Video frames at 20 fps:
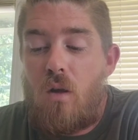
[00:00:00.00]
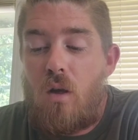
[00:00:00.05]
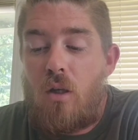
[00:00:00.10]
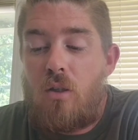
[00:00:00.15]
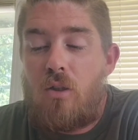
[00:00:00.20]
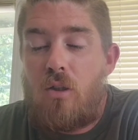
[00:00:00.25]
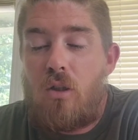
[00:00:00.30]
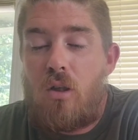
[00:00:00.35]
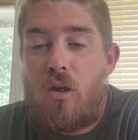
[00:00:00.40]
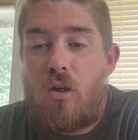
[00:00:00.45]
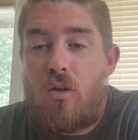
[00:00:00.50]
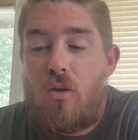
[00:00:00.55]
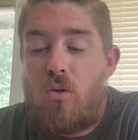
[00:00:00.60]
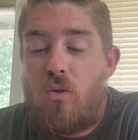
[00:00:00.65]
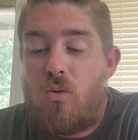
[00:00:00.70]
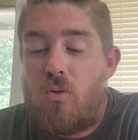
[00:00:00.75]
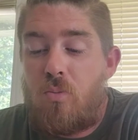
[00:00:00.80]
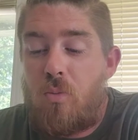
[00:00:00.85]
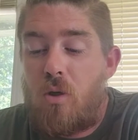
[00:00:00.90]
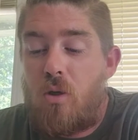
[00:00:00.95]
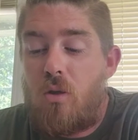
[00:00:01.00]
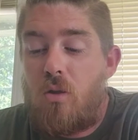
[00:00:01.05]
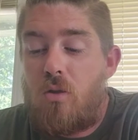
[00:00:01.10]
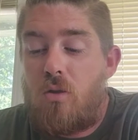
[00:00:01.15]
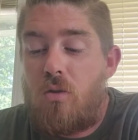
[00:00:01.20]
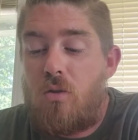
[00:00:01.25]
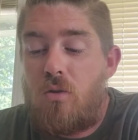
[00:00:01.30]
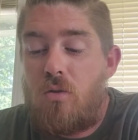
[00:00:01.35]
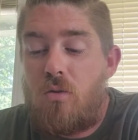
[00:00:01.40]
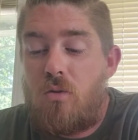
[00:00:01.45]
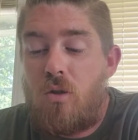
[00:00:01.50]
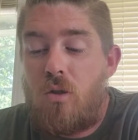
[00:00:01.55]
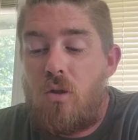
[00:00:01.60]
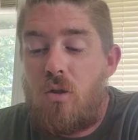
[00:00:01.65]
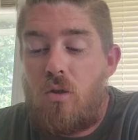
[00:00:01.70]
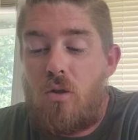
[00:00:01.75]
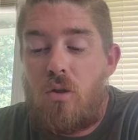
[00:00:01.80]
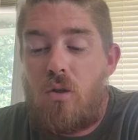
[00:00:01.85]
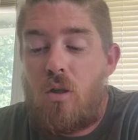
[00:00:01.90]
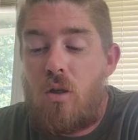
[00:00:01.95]
And you're gonna lose birds.
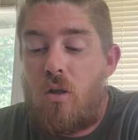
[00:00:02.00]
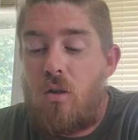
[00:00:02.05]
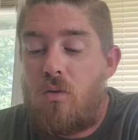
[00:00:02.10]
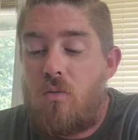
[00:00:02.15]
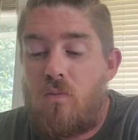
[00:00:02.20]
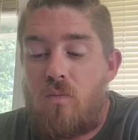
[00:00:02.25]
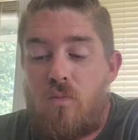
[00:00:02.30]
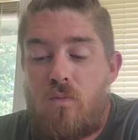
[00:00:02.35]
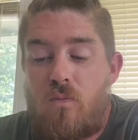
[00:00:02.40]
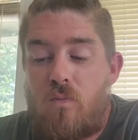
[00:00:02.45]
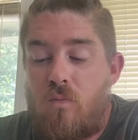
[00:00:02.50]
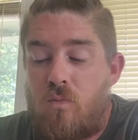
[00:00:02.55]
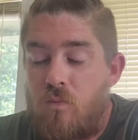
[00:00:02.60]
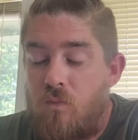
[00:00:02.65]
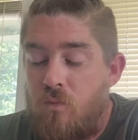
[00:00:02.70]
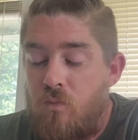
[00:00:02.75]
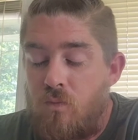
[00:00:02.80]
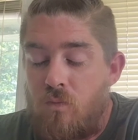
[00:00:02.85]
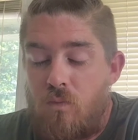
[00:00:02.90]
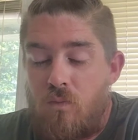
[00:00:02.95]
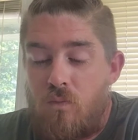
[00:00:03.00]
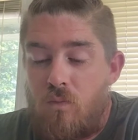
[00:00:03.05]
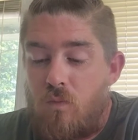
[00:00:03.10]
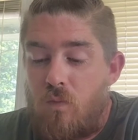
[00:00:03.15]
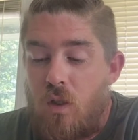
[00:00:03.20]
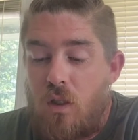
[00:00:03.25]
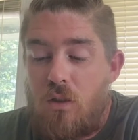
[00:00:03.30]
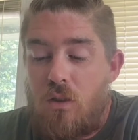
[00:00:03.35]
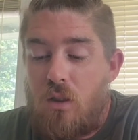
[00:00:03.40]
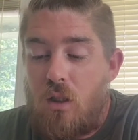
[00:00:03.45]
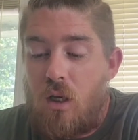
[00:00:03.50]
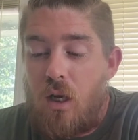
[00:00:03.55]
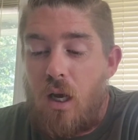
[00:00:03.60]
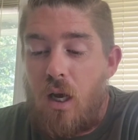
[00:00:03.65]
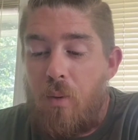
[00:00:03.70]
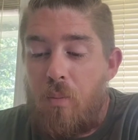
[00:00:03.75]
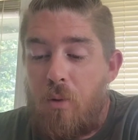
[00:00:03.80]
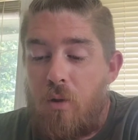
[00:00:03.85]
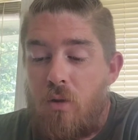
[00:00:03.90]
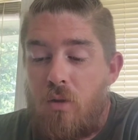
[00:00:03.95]
It's gonna
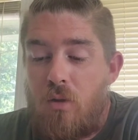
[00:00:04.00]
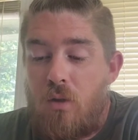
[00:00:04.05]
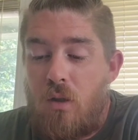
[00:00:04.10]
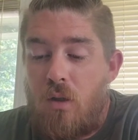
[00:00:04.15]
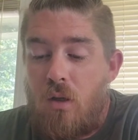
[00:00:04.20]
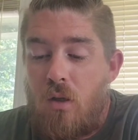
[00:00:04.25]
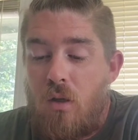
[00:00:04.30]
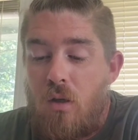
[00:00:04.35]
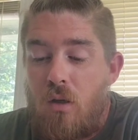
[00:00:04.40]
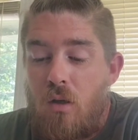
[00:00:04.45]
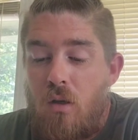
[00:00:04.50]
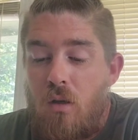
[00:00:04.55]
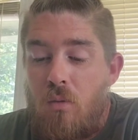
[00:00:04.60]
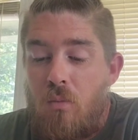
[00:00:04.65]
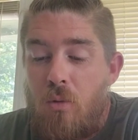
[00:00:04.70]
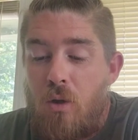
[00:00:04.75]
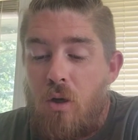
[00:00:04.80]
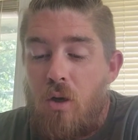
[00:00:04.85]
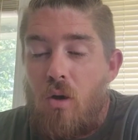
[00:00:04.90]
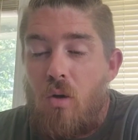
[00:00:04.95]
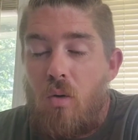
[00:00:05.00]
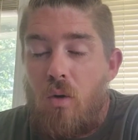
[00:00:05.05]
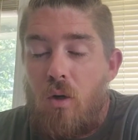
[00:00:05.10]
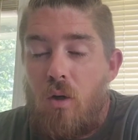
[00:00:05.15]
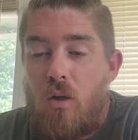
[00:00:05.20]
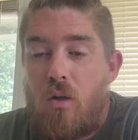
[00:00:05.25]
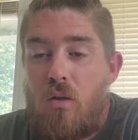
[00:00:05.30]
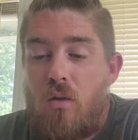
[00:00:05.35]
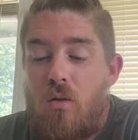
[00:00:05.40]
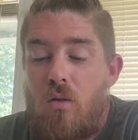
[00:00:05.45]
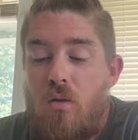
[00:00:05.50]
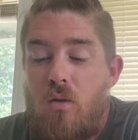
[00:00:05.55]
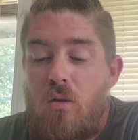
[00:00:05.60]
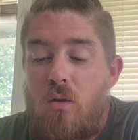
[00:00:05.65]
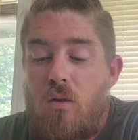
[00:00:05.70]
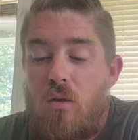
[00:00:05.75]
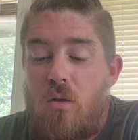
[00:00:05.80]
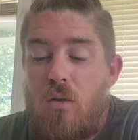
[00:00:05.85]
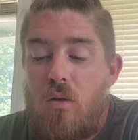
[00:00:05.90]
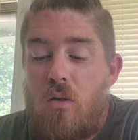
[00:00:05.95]
happen. But knowing
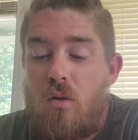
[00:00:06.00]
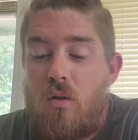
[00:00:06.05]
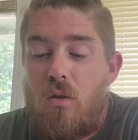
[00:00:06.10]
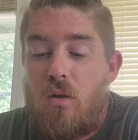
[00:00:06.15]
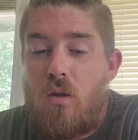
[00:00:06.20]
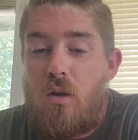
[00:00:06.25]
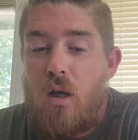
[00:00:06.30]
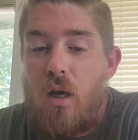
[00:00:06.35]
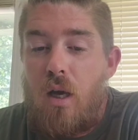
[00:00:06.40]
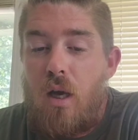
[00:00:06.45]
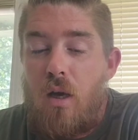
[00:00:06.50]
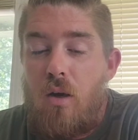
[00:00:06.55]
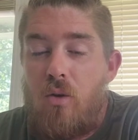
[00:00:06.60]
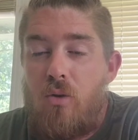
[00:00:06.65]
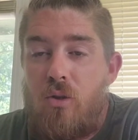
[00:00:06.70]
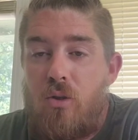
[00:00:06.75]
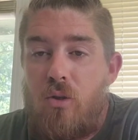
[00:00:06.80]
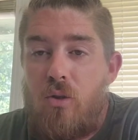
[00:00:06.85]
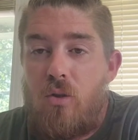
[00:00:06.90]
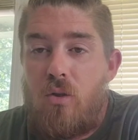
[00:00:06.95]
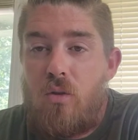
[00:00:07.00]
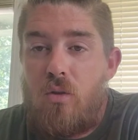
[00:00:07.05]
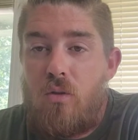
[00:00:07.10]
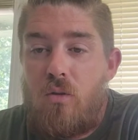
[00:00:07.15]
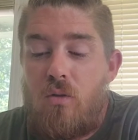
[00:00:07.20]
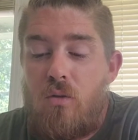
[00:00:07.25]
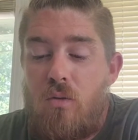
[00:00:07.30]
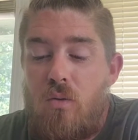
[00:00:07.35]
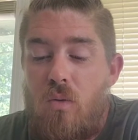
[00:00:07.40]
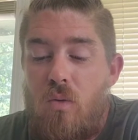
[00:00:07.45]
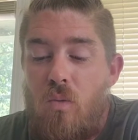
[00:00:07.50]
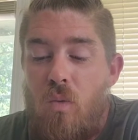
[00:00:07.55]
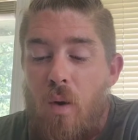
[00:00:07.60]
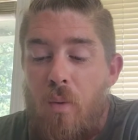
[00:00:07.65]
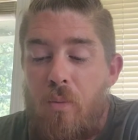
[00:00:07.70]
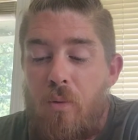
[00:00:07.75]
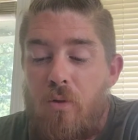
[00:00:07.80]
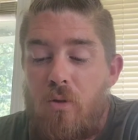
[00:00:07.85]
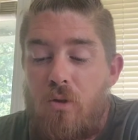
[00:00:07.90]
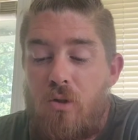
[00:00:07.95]
how your
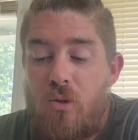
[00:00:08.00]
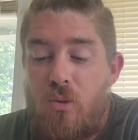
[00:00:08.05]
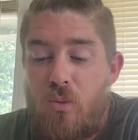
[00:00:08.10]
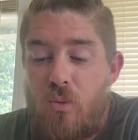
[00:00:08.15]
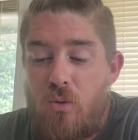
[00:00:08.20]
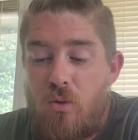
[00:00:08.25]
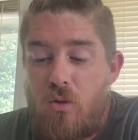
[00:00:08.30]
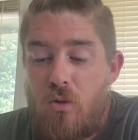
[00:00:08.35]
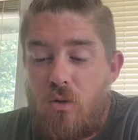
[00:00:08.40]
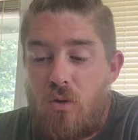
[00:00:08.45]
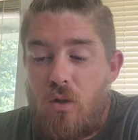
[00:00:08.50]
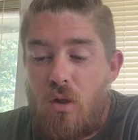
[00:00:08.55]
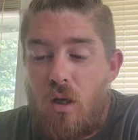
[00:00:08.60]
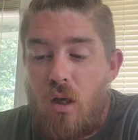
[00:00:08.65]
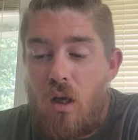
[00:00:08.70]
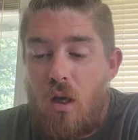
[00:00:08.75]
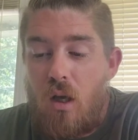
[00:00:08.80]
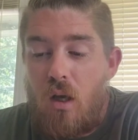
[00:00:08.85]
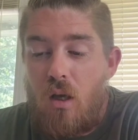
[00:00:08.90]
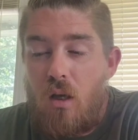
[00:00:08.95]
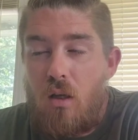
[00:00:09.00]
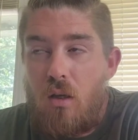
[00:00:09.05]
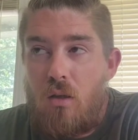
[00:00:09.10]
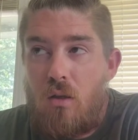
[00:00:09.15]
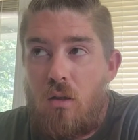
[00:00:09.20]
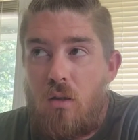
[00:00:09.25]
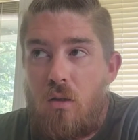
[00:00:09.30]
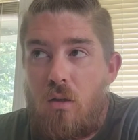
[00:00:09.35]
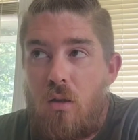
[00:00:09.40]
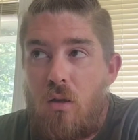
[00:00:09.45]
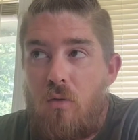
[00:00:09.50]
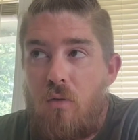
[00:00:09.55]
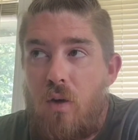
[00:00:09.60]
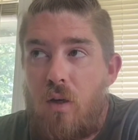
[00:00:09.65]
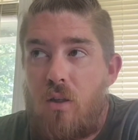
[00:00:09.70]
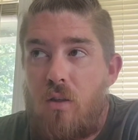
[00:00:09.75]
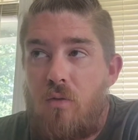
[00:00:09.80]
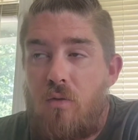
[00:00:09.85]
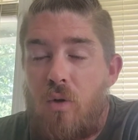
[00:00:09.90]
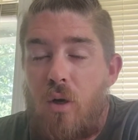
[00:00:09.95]
weapon shoots and the
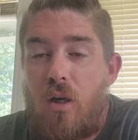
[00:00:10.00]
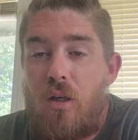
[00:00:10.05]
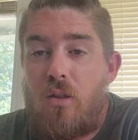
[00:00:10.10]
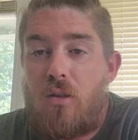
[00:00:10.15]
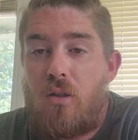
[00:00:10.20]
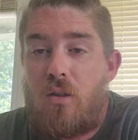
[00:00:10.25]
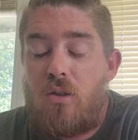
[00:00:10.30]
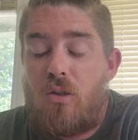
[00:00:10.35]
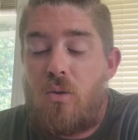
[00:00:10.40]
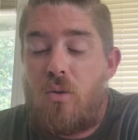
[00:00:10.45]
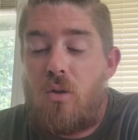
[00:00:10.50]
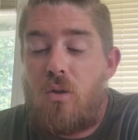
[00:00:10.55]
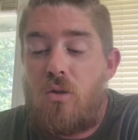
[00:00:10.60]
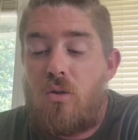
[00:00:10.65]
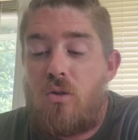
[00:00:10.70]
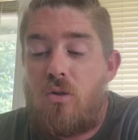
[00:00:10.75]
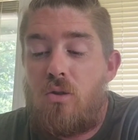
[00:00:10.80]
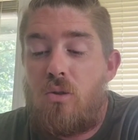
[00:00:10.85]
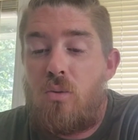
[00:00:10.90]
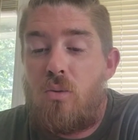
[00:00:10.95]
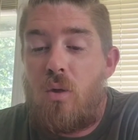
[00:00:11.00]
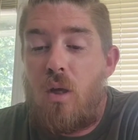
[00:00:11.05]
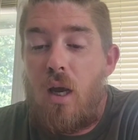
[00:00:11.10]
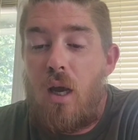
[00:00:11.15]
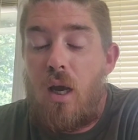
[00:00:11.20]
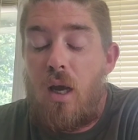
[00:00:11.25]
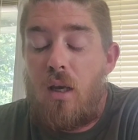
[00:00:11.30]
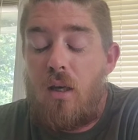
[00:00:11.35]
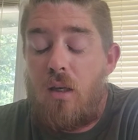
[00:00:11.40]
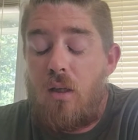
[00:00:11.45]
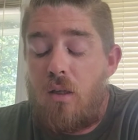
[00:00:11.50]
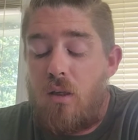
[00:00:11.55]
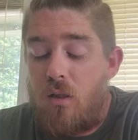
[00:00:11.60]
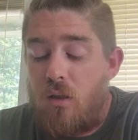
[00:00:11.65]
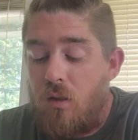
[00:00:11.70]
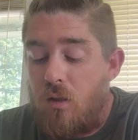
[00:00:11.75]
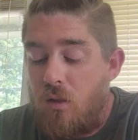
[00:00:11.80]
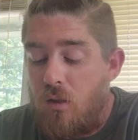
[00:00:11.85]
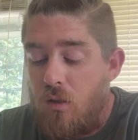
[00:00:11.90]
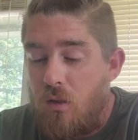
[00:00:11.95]
effective range that you can shoot at,
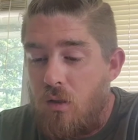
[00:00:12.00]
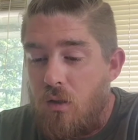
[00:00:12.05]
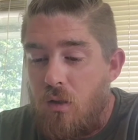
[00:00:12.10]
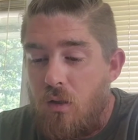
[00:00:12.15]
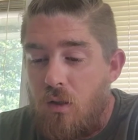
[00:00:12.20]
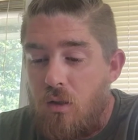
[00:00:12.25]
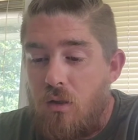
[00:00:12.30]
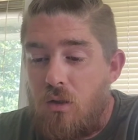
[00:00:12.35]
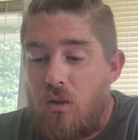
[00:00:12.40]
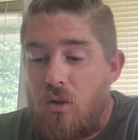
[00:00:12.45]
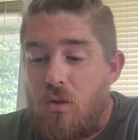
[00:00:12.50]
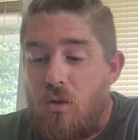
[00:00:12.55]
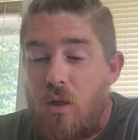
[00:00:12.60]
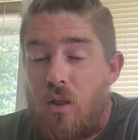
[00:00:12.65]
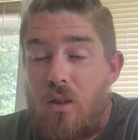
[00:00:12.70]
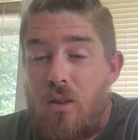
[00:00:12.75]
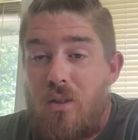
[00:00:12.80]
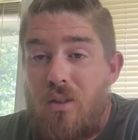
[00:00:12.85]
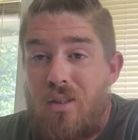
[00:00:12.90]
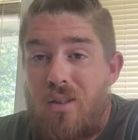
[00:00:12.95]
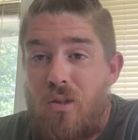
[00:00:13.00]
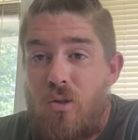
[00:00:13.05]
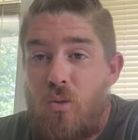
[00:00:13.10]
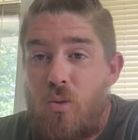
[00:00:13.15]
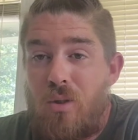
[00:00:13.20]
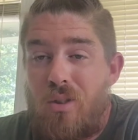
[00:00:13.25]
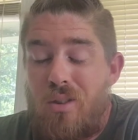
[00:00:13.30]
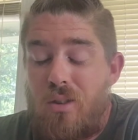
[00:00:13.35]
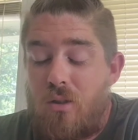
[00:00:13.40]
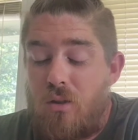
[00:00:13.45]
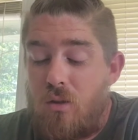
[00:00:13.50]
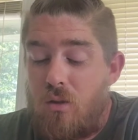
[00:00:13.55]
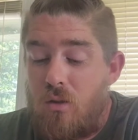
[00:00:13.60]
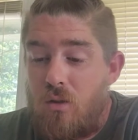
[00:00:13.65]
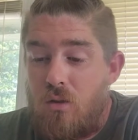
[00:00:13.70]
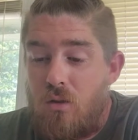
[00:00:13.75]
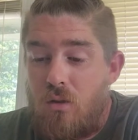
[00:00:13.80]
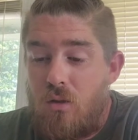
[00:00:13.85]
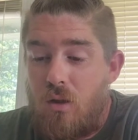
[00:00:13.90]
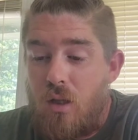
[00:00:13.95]
you're gonna greatly decrease
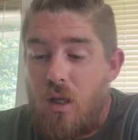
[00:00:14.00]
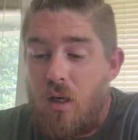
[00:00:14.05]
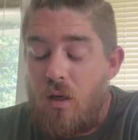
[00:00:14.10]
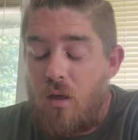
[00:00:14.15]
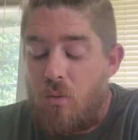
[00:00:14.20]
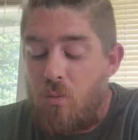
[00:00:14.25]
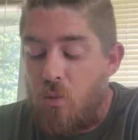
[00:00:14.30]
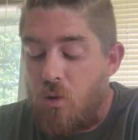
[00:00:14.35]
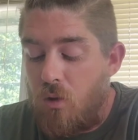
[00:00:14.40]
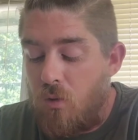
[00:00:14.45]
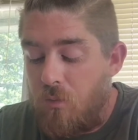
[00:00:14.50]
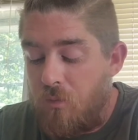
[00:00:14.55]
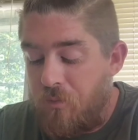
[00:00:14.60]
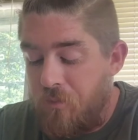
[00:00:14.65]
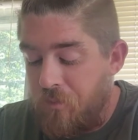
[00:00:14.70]
that number.